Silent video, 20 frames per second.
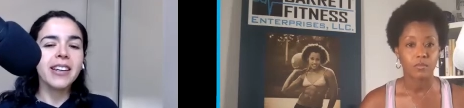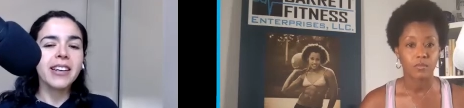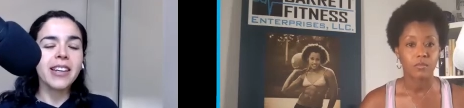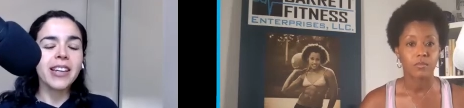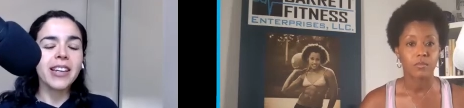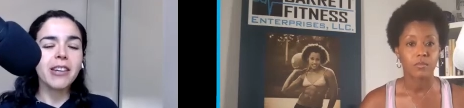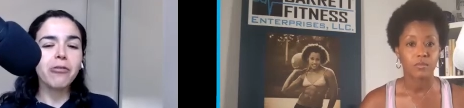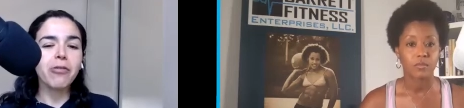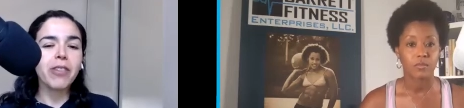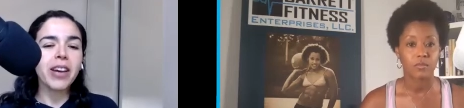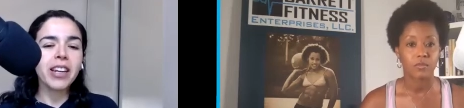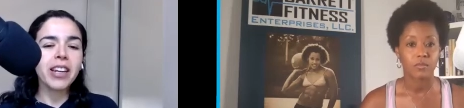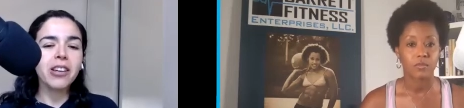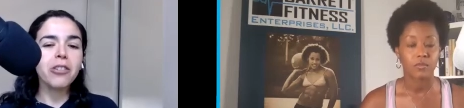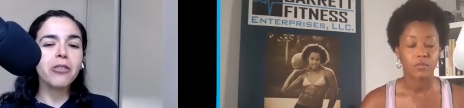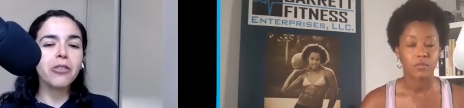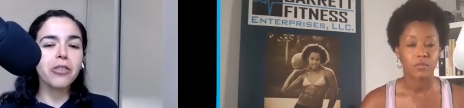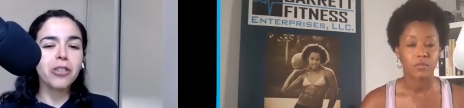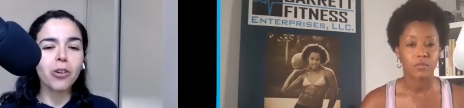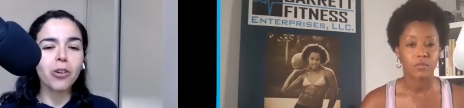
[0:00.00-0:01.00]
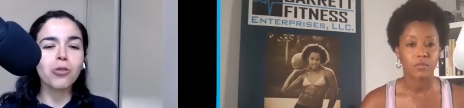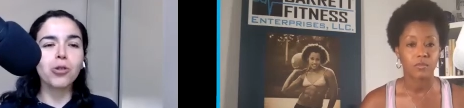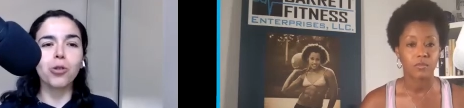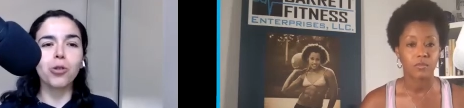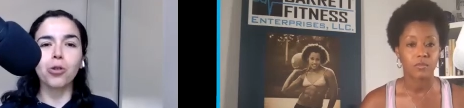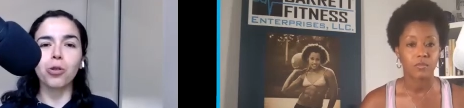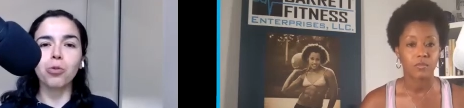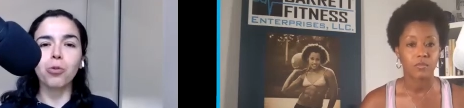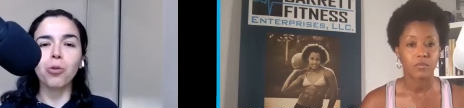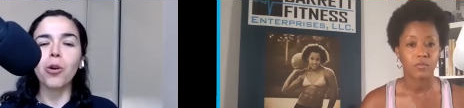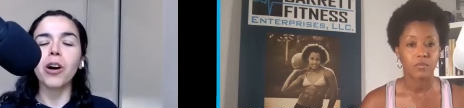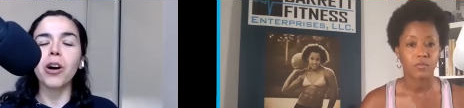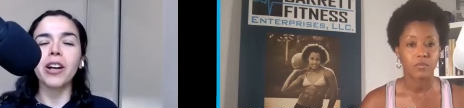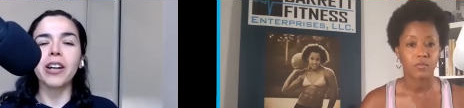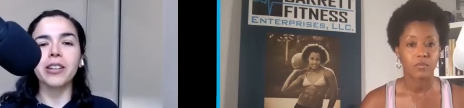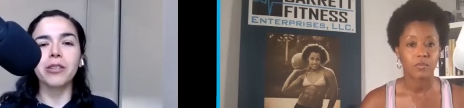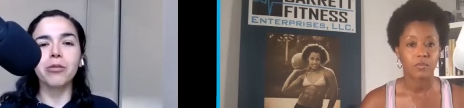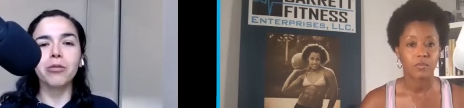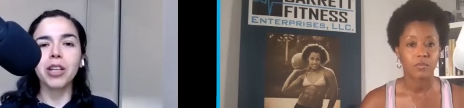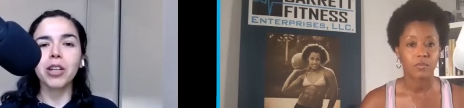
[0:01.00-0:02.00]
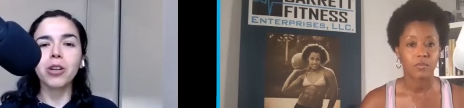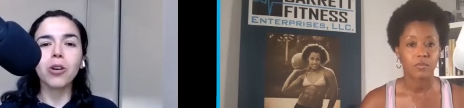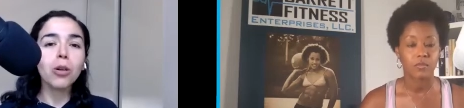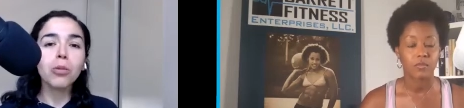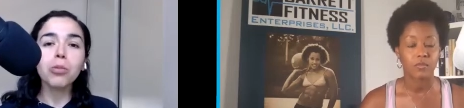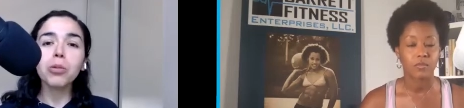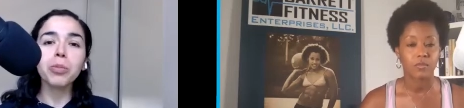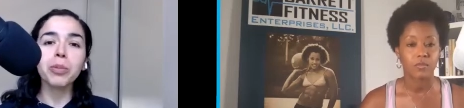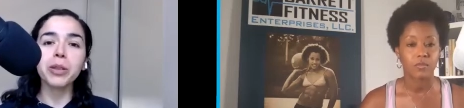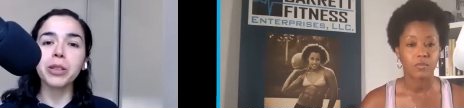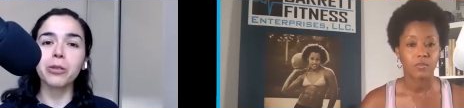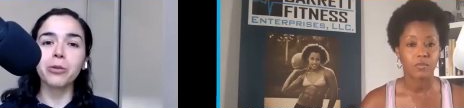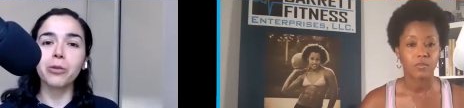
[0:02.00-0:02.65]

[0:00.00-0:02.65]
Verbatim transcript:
Speaker 1: if any of those could work we all will be